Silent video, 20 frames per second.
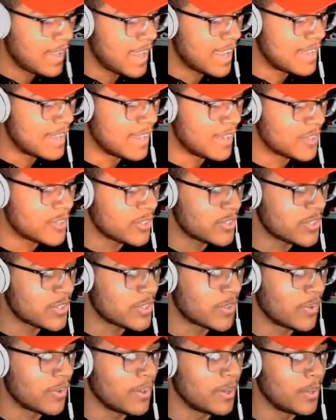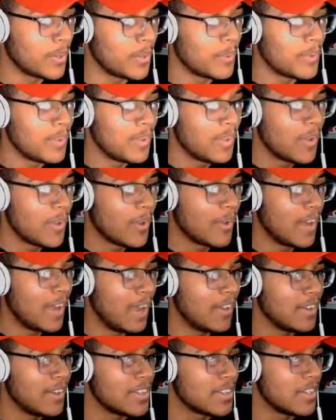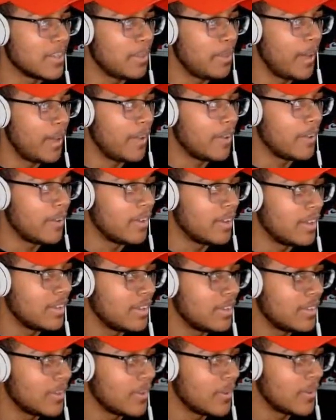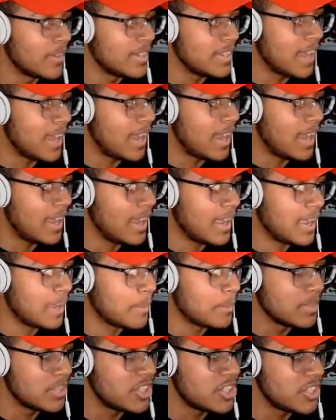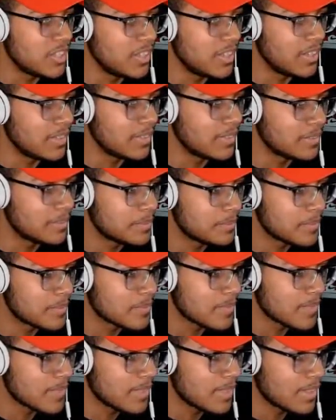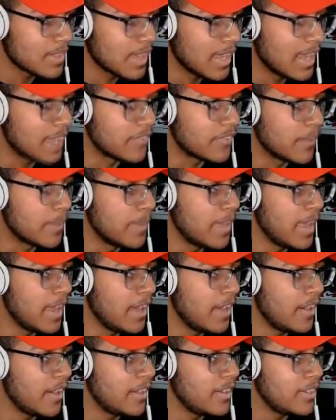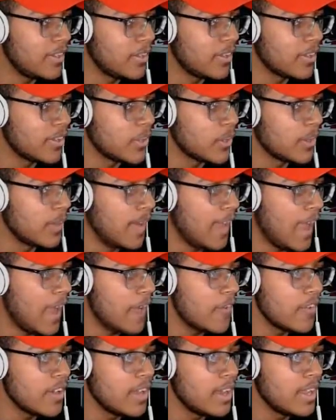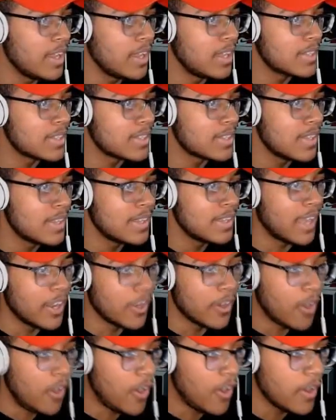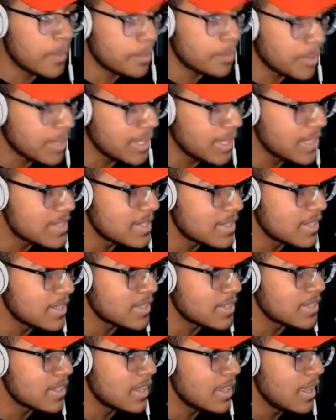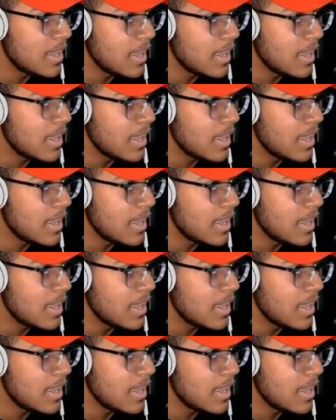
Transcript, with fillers: And there's your tutorial on how to turn the power on. Die Maschine. And from there, you can do whatever it is that your heart pleases.